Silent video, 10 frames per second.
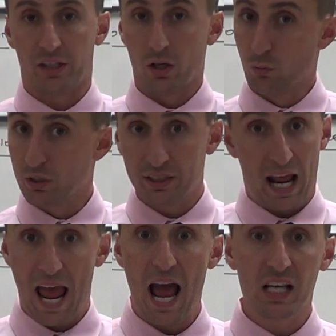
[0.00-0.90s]
In other words, it
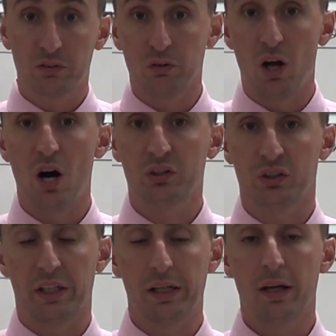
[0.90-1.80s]
has
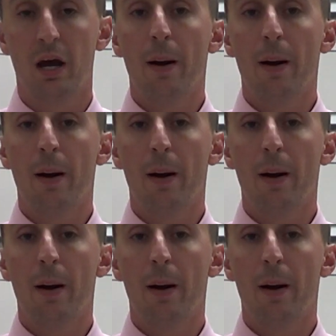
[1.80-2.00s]
velocity,